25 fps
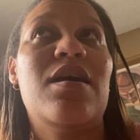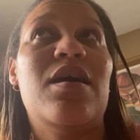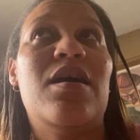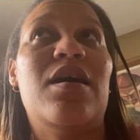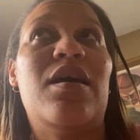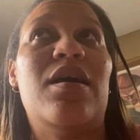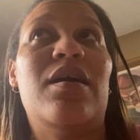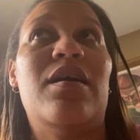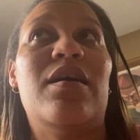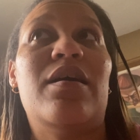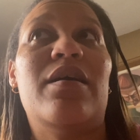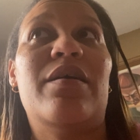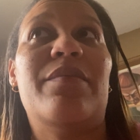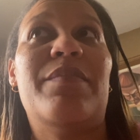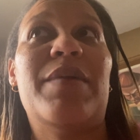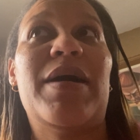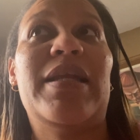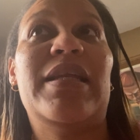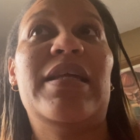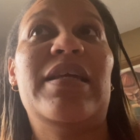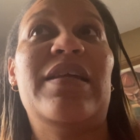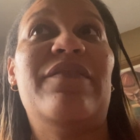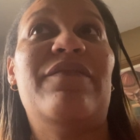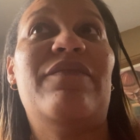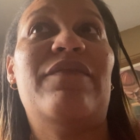I
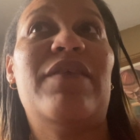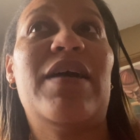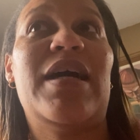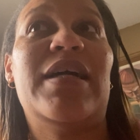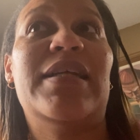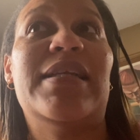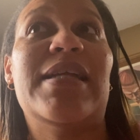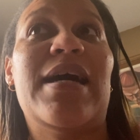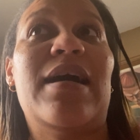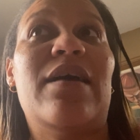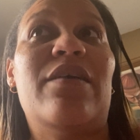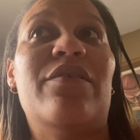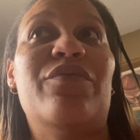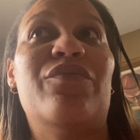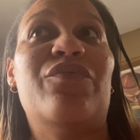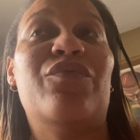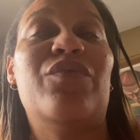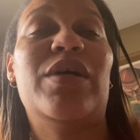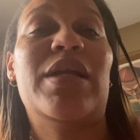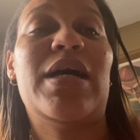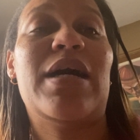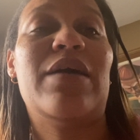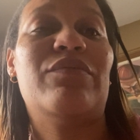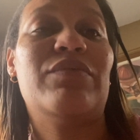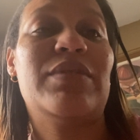didn't find out
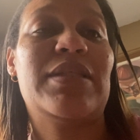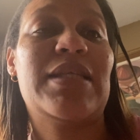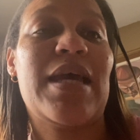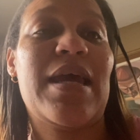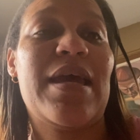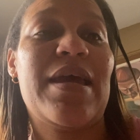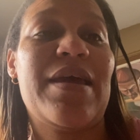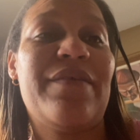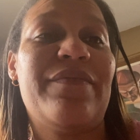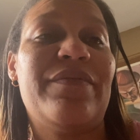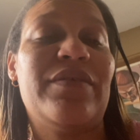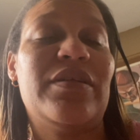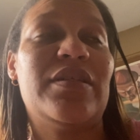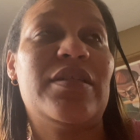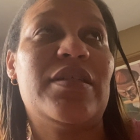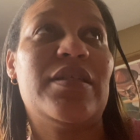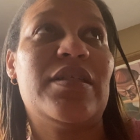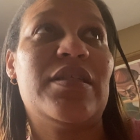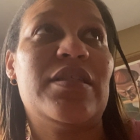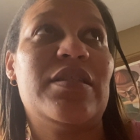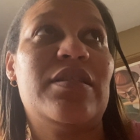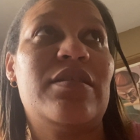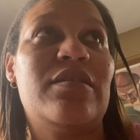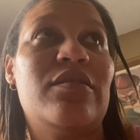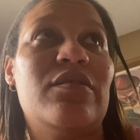what I was having
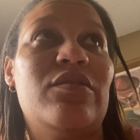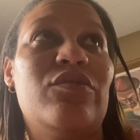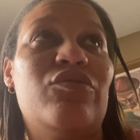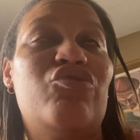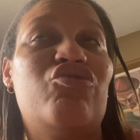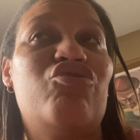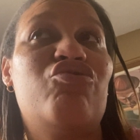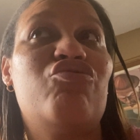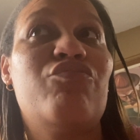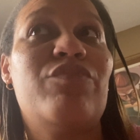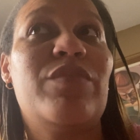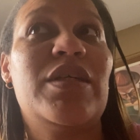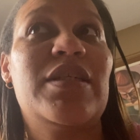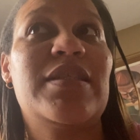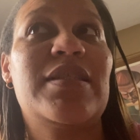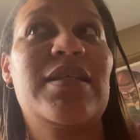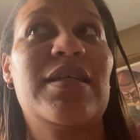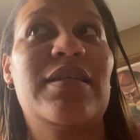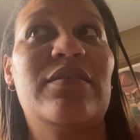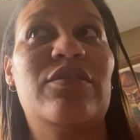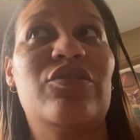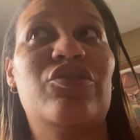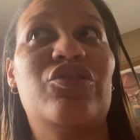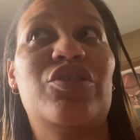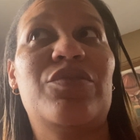until 2 months
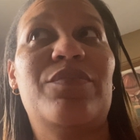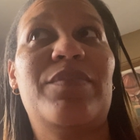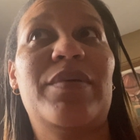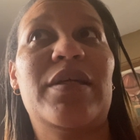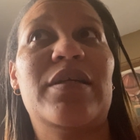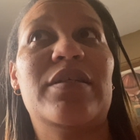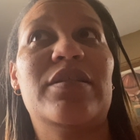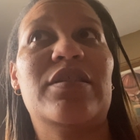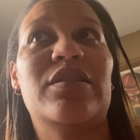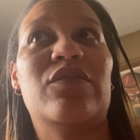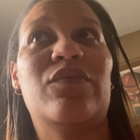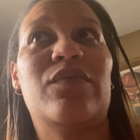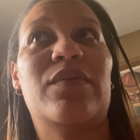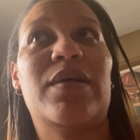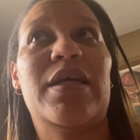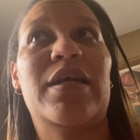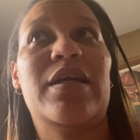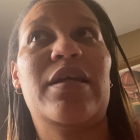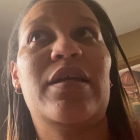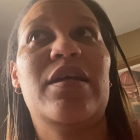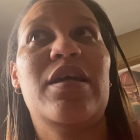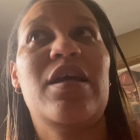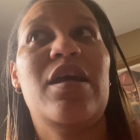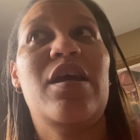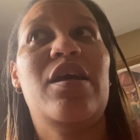after she passed
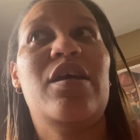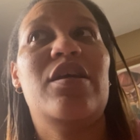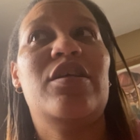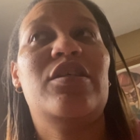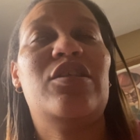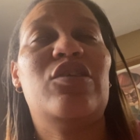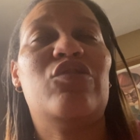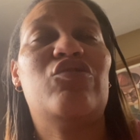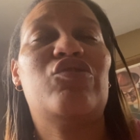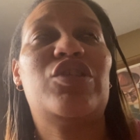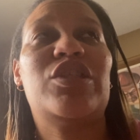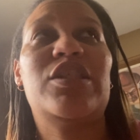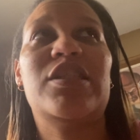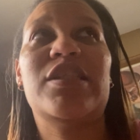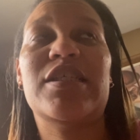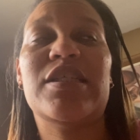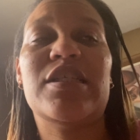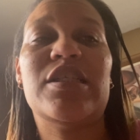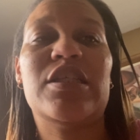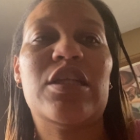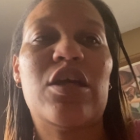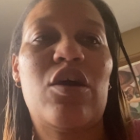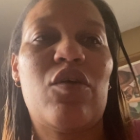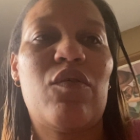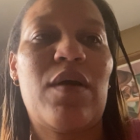away. So she
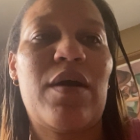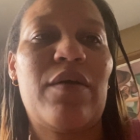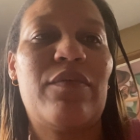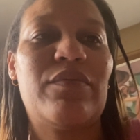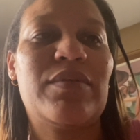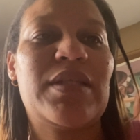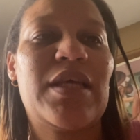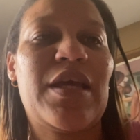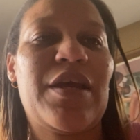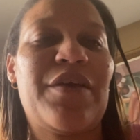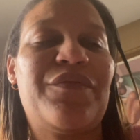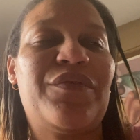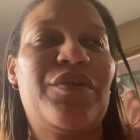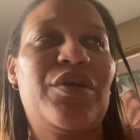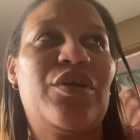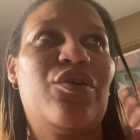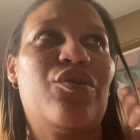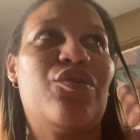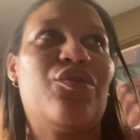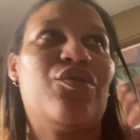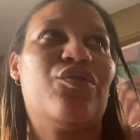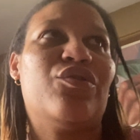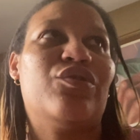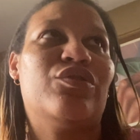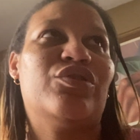didn't know I was having a
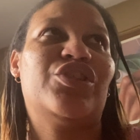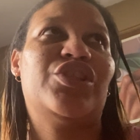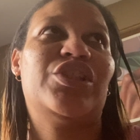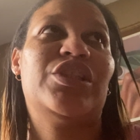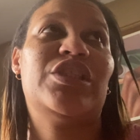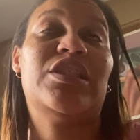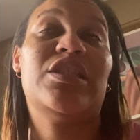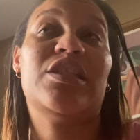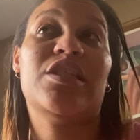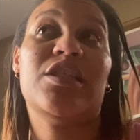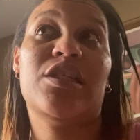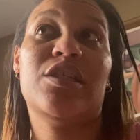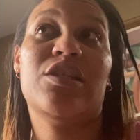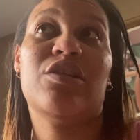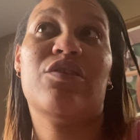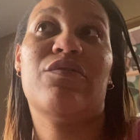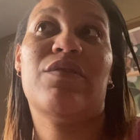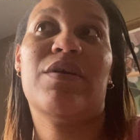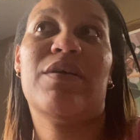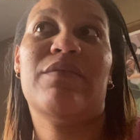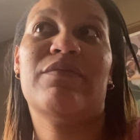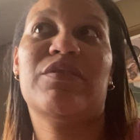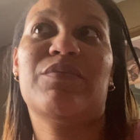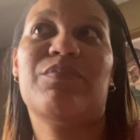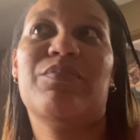girl. She did know
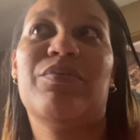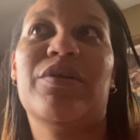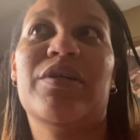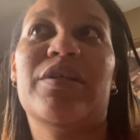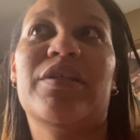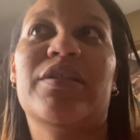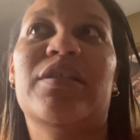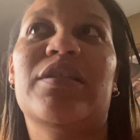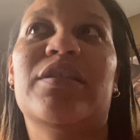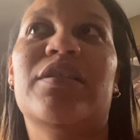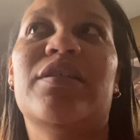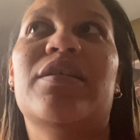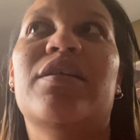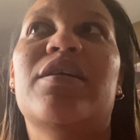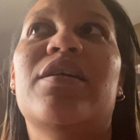I was pregnant.